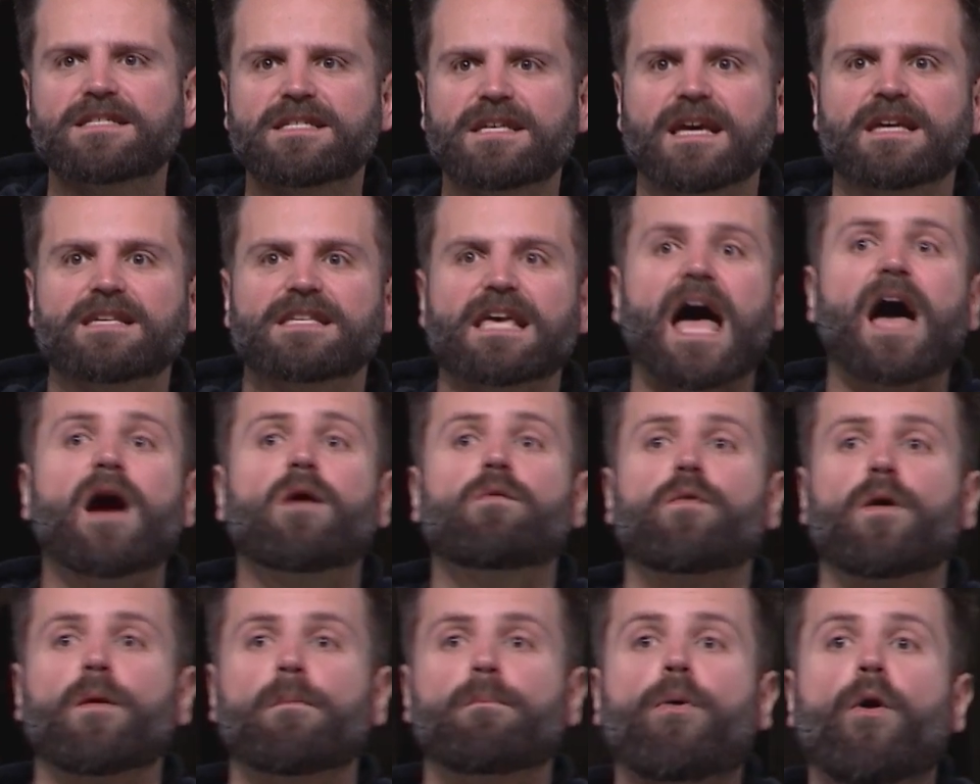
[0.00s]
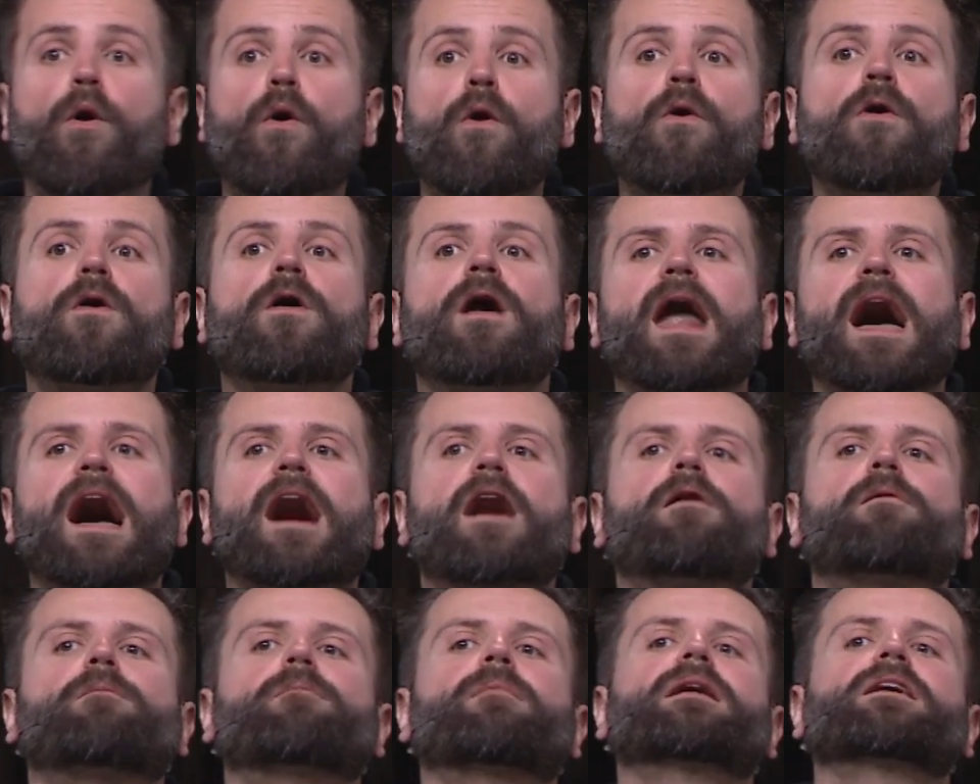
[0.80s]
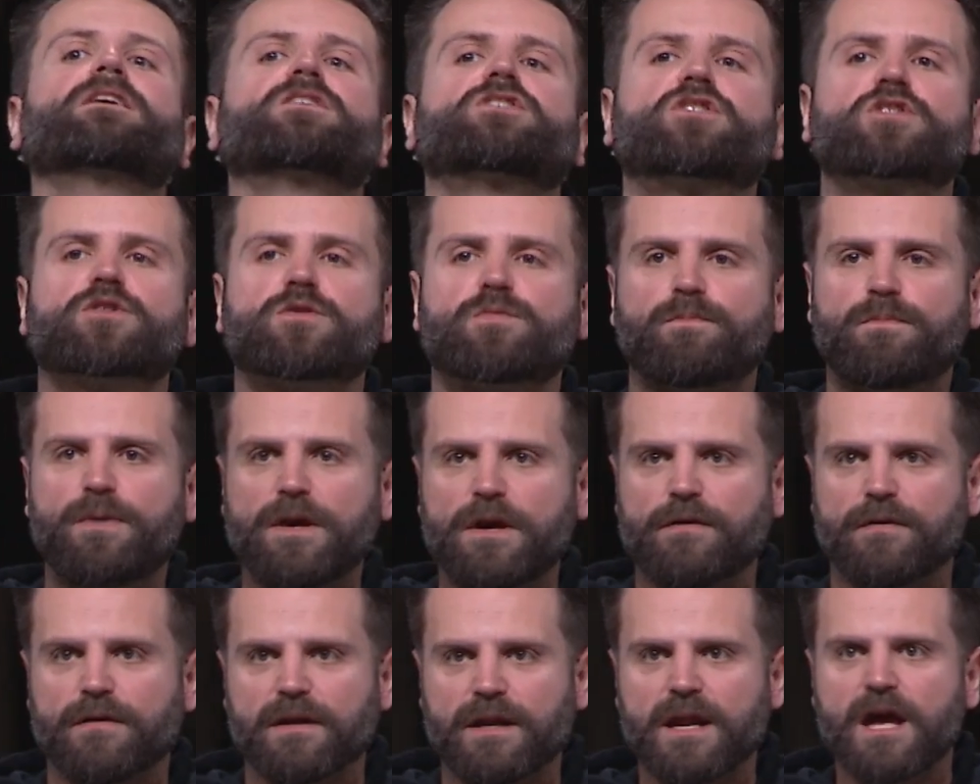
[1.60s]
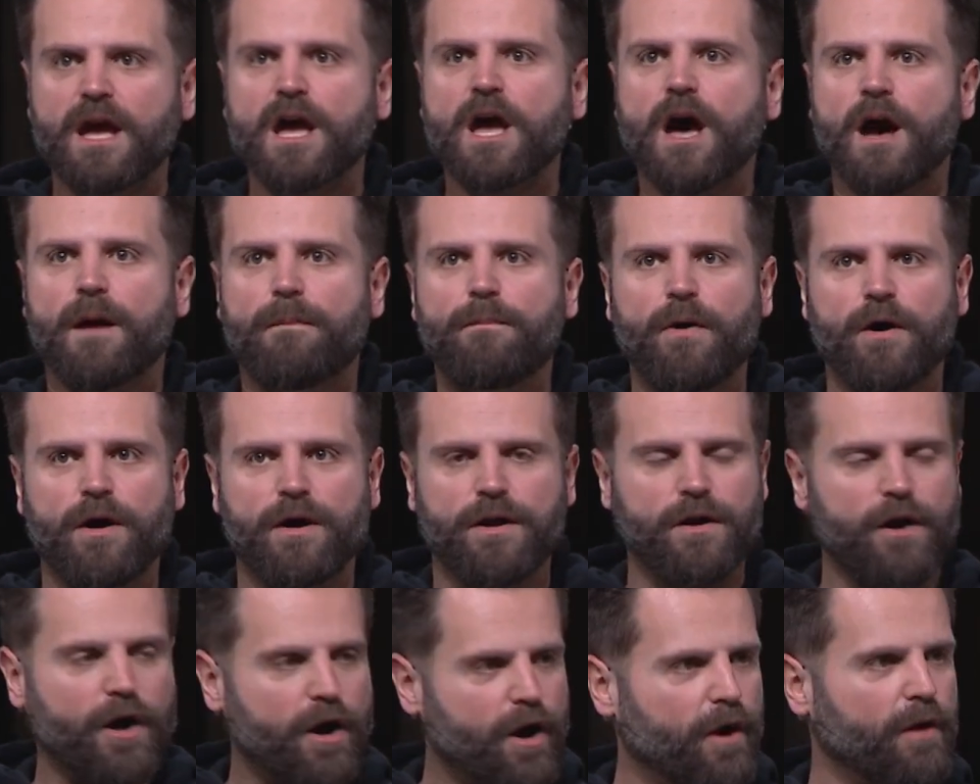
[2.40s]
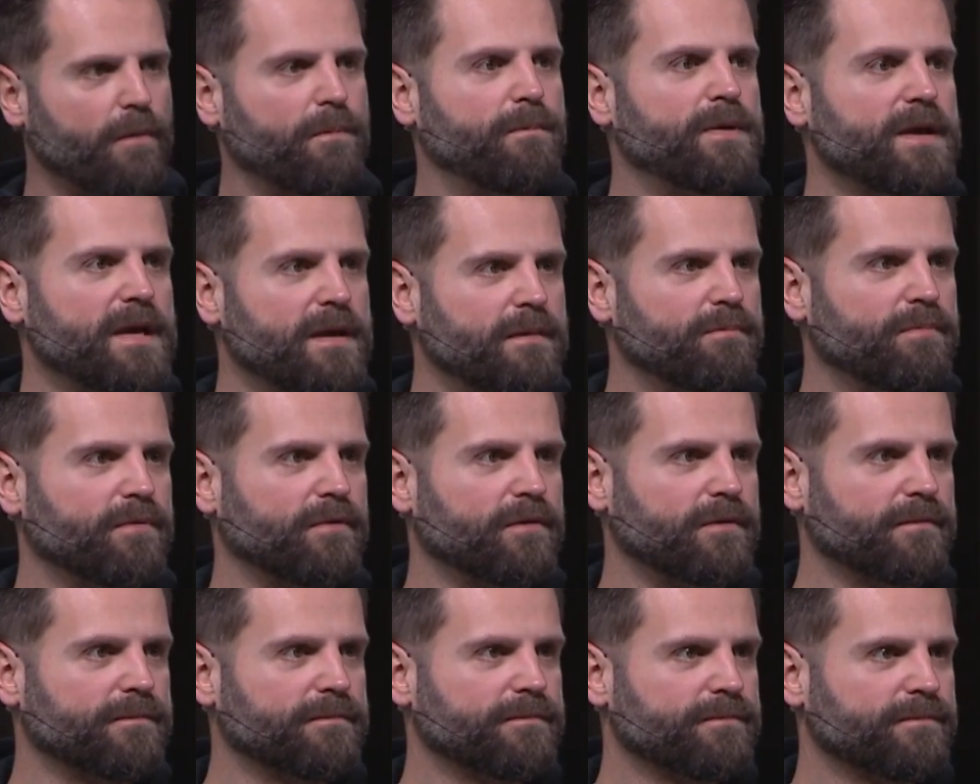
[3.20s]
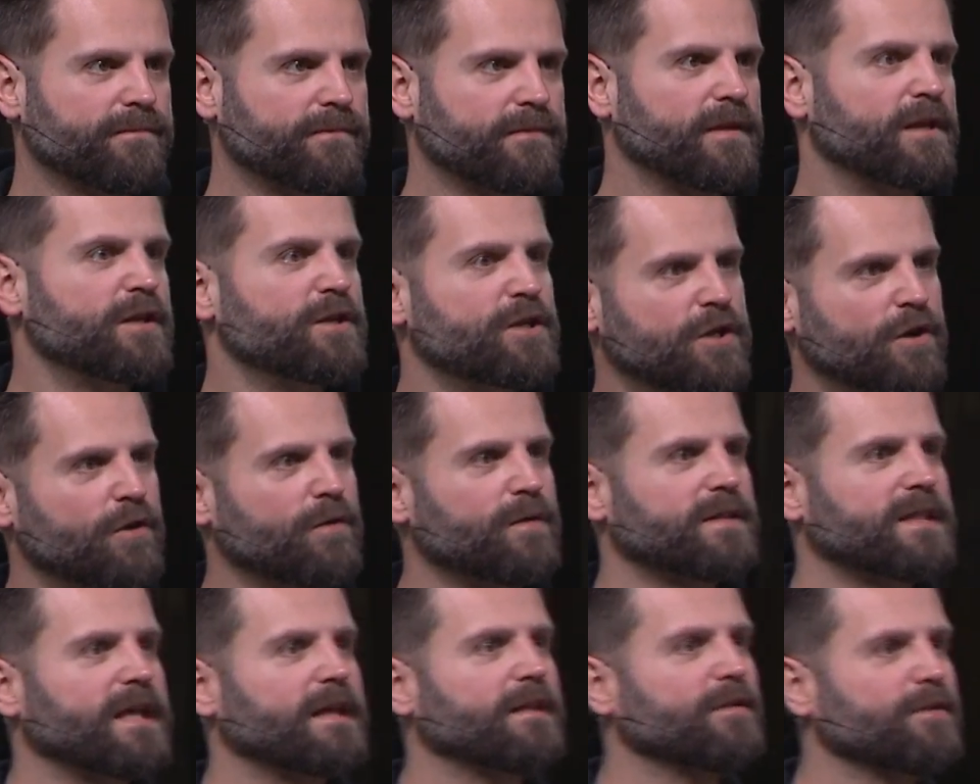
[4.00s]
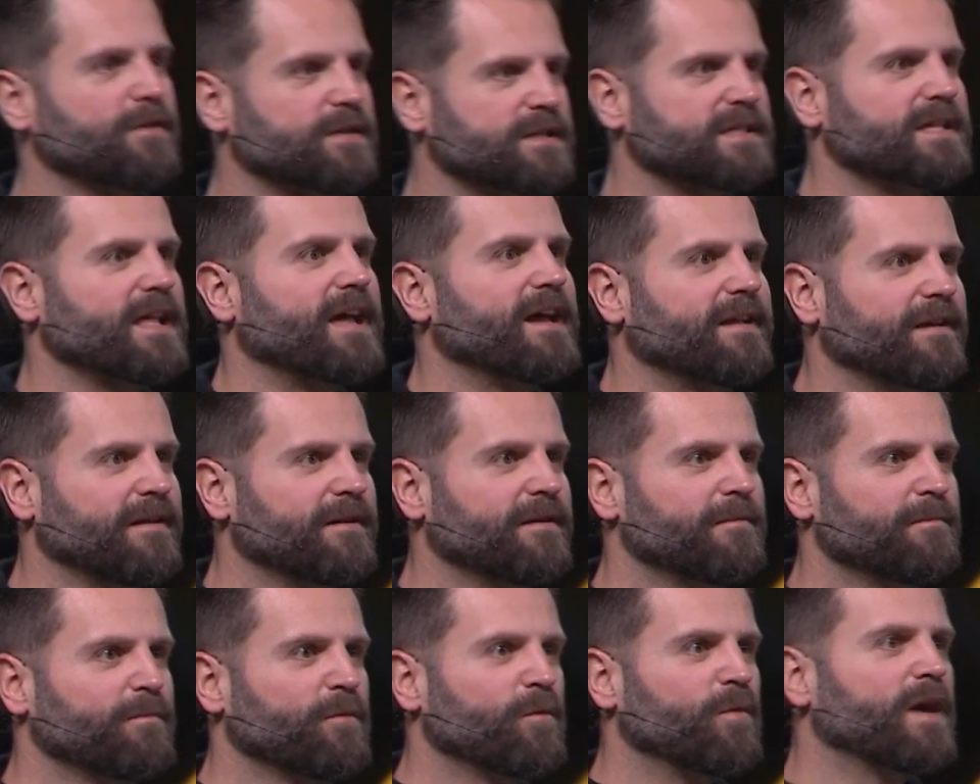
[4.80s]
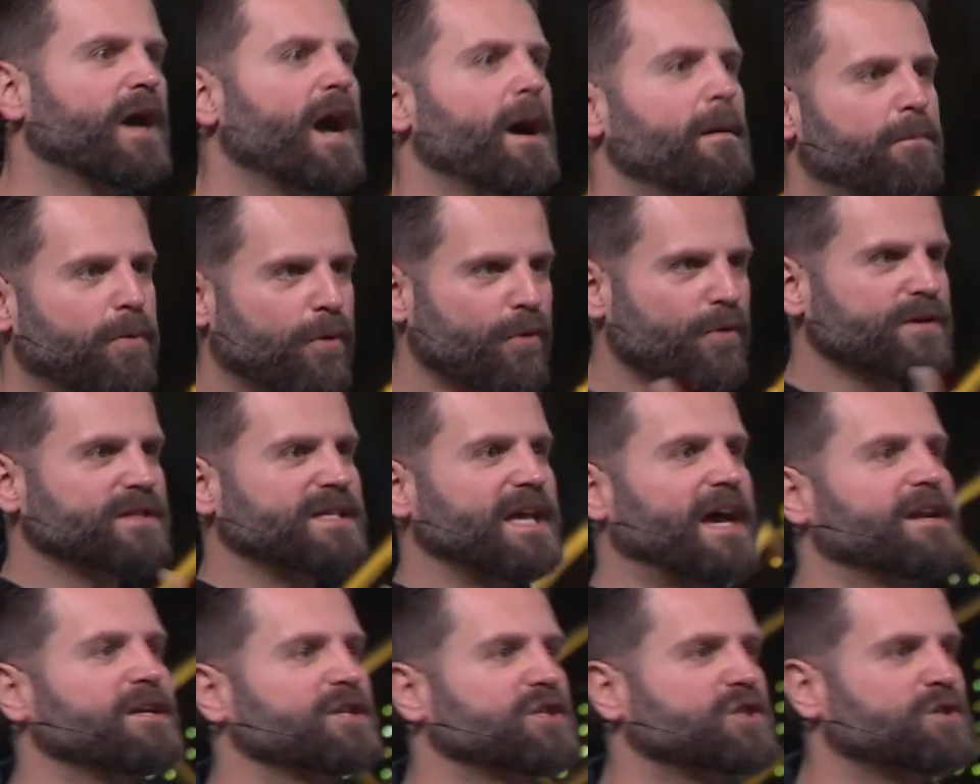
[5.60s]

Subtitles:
says, I will pour out my spirit upon all people. Then you know what that looks like? When God pours out his